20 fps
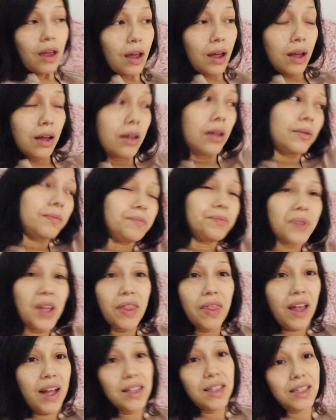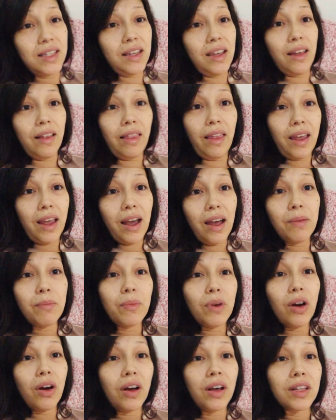And that's it. Like,
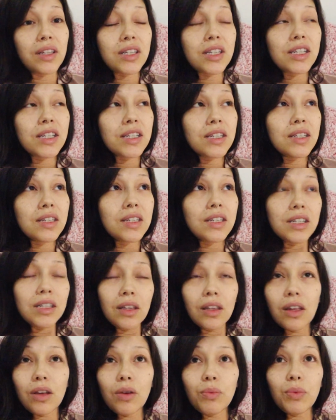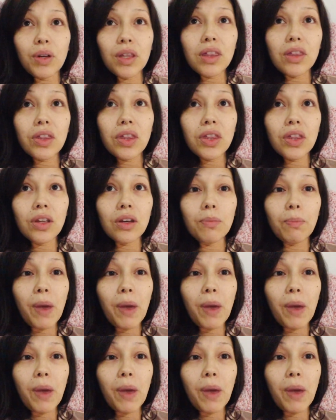I'm not dealing with the